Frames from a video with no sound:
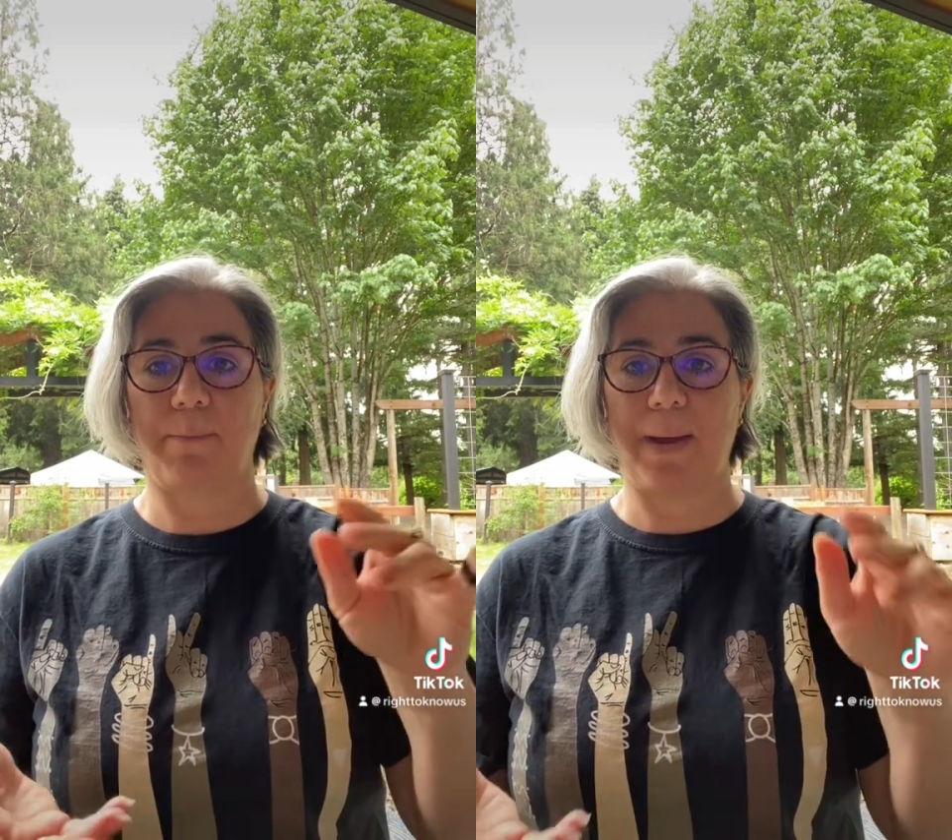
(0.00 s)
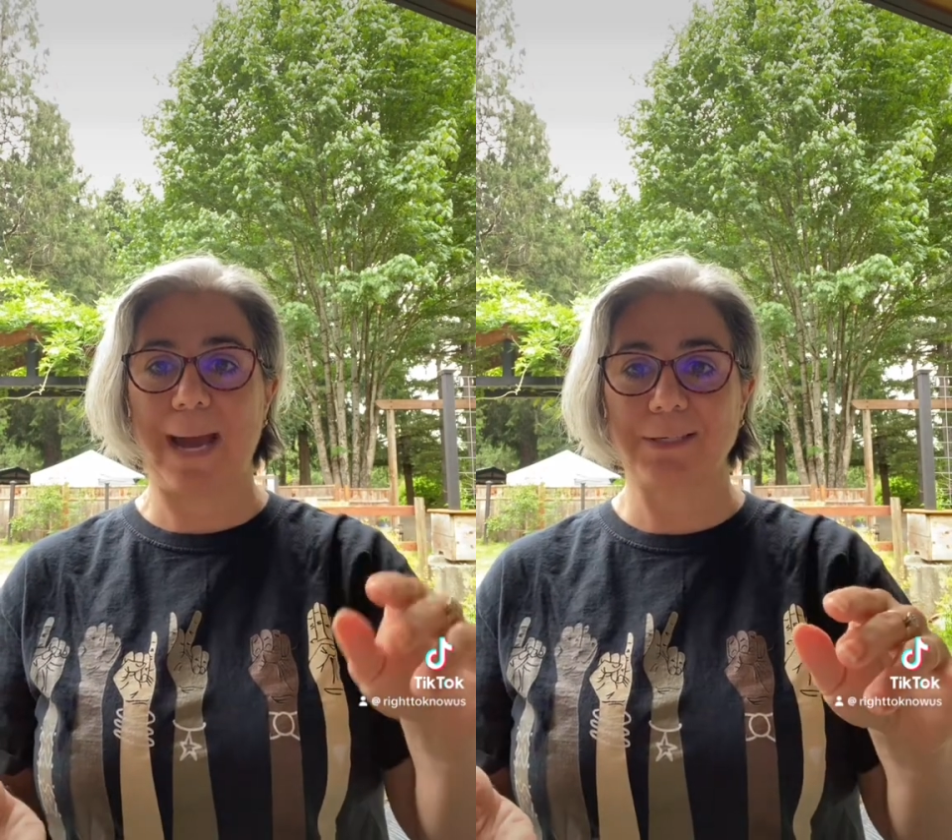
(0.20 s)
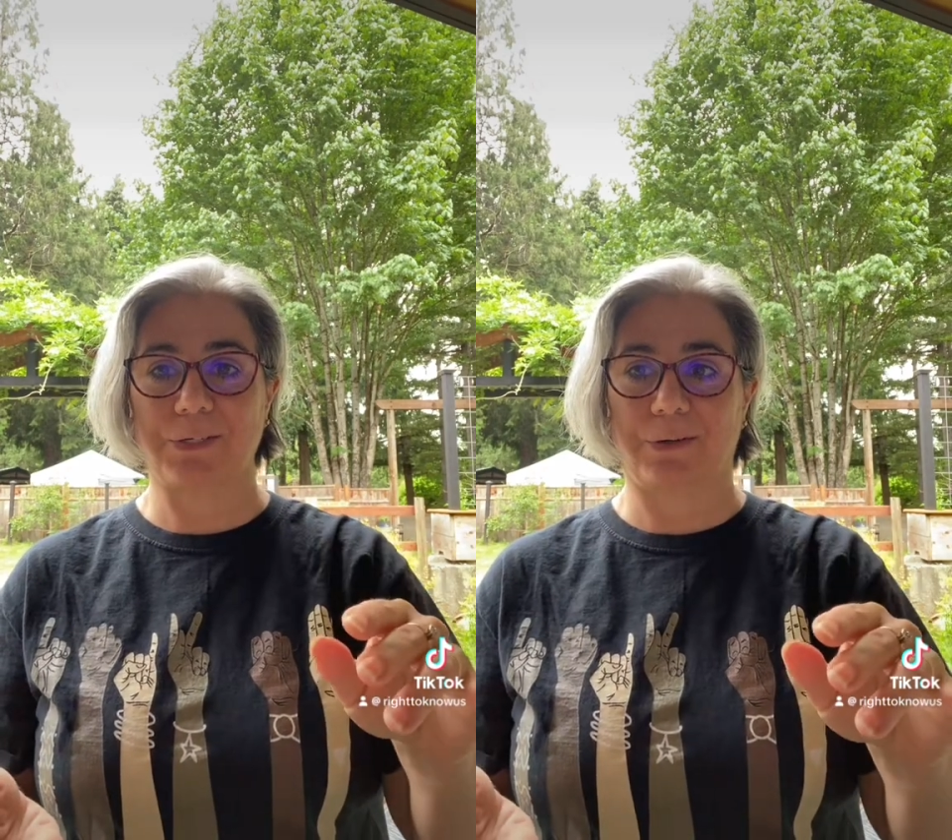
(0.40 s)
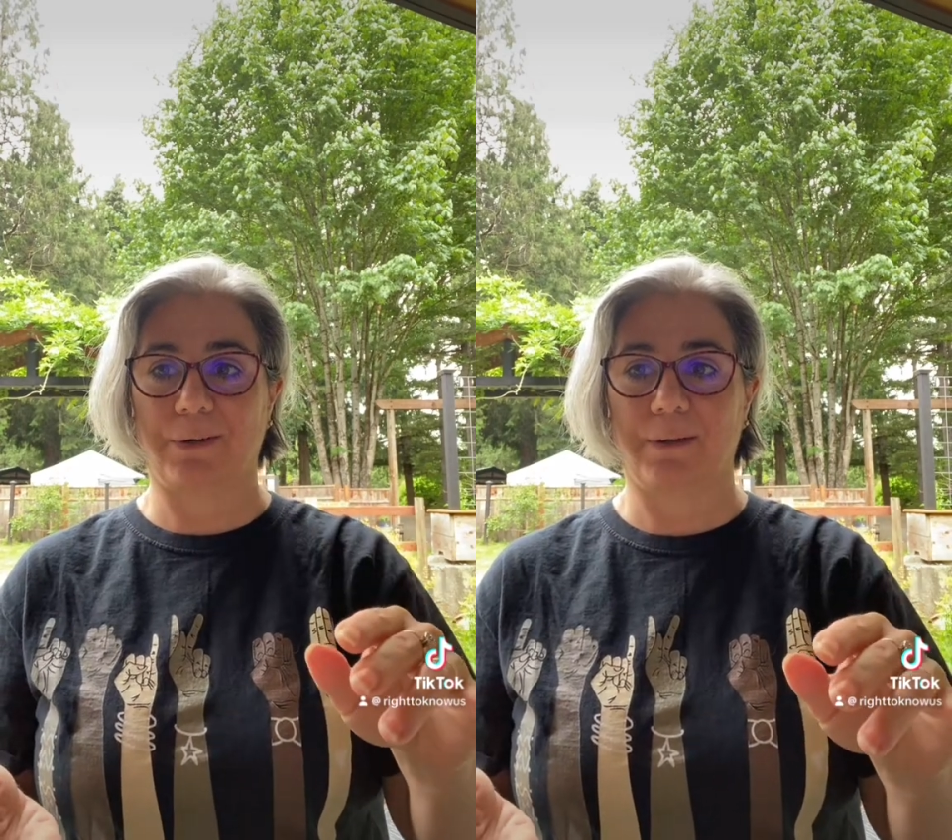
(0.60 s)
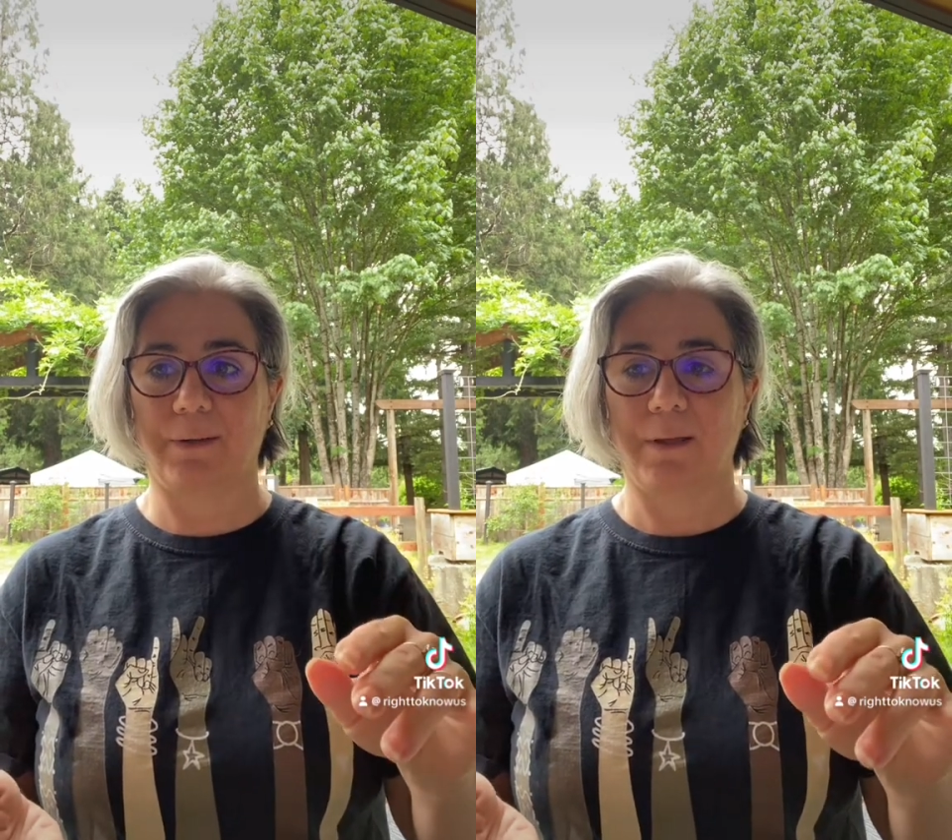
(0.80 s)

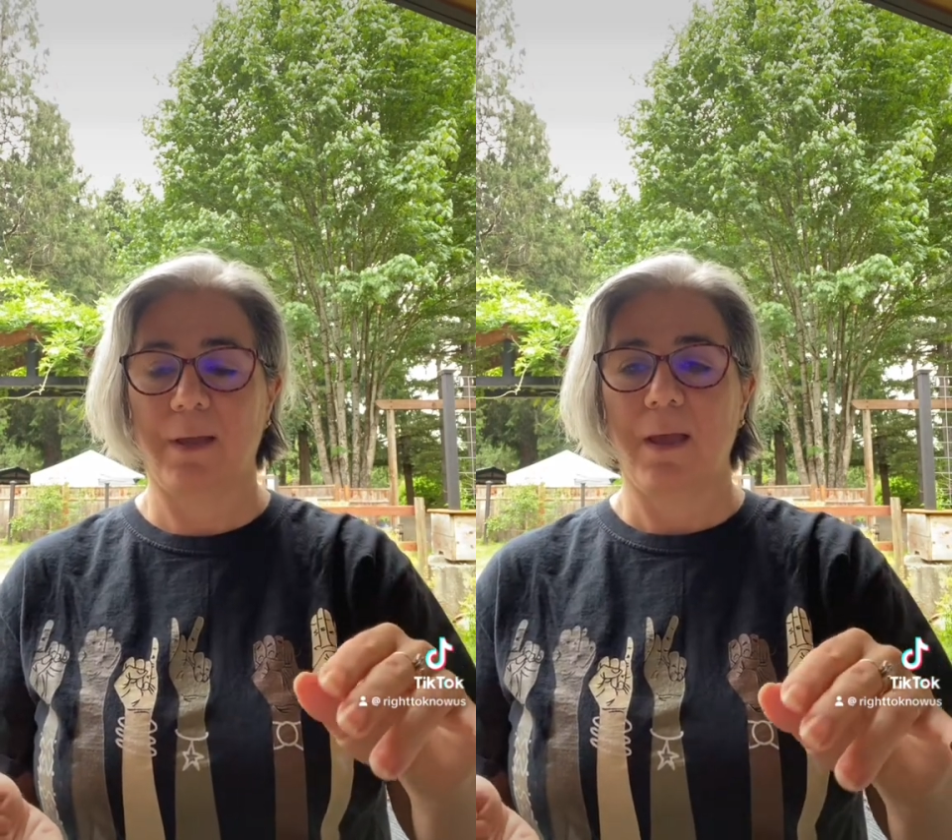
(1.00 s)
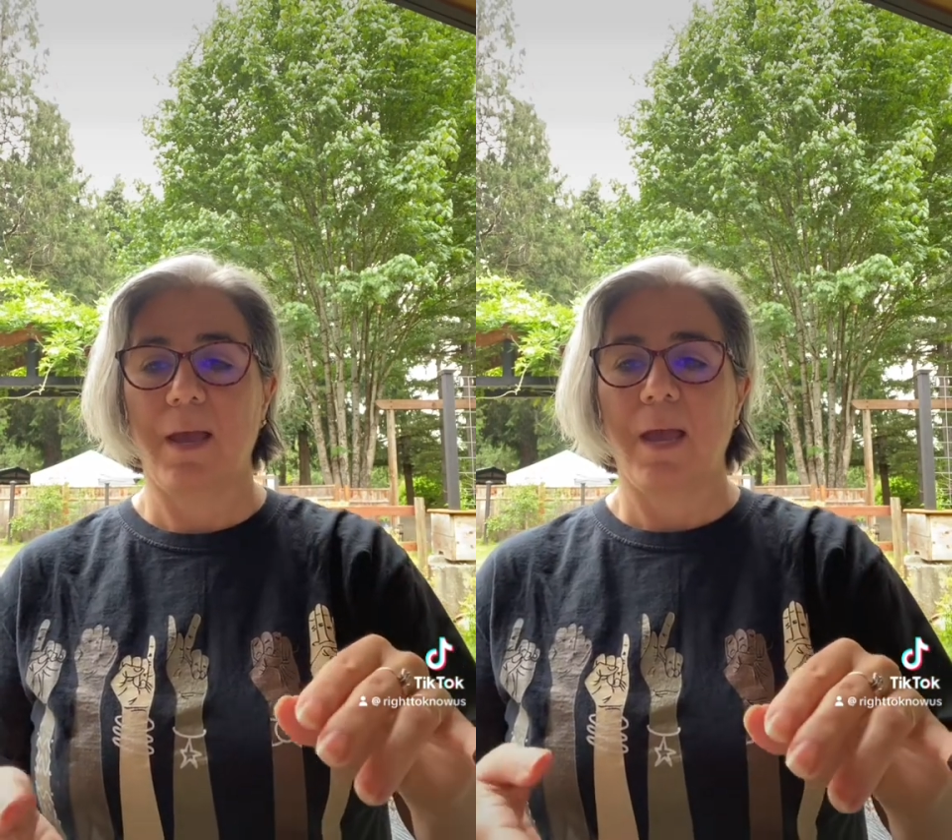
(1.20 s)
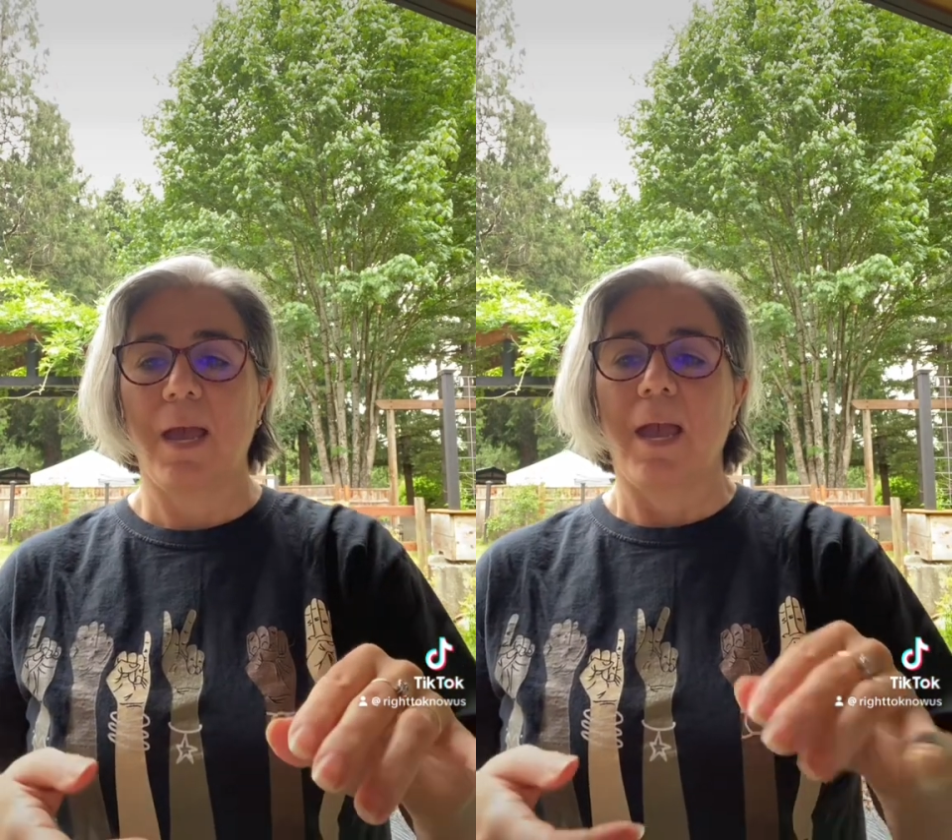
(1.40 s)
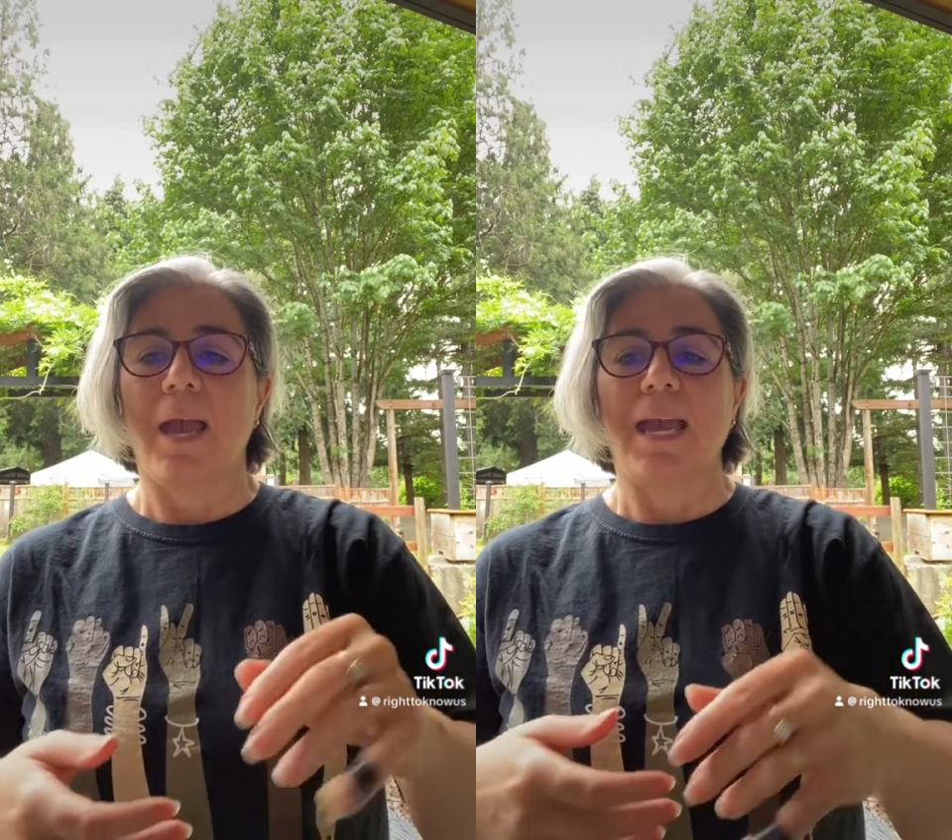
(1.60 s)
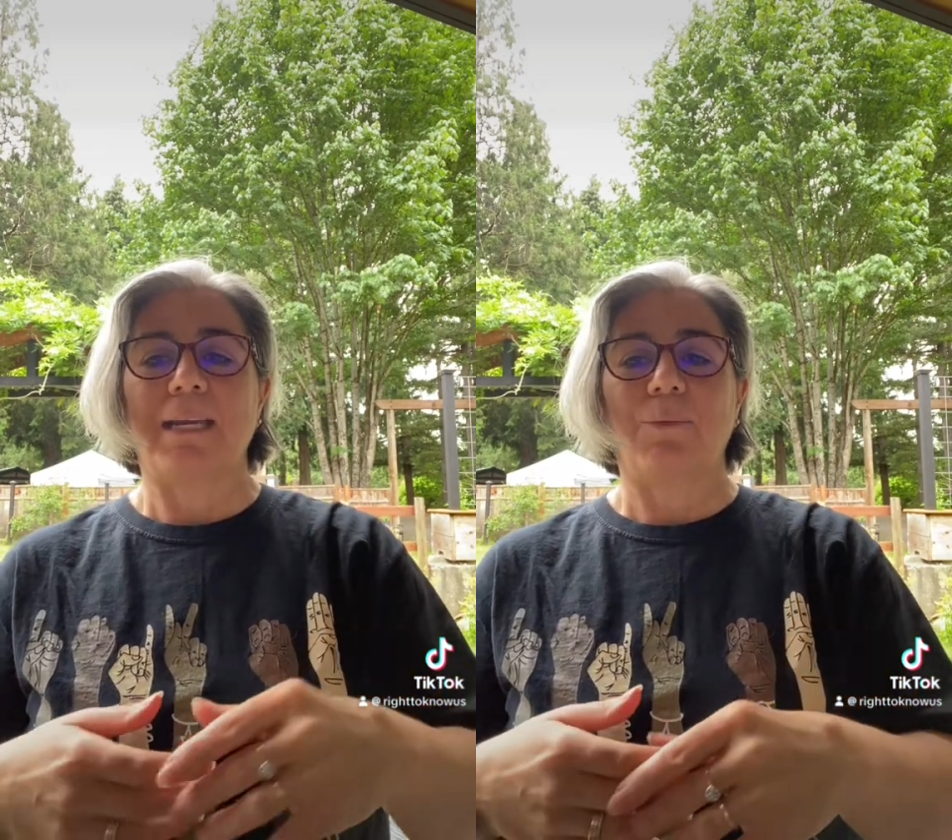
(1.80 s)
bastard. And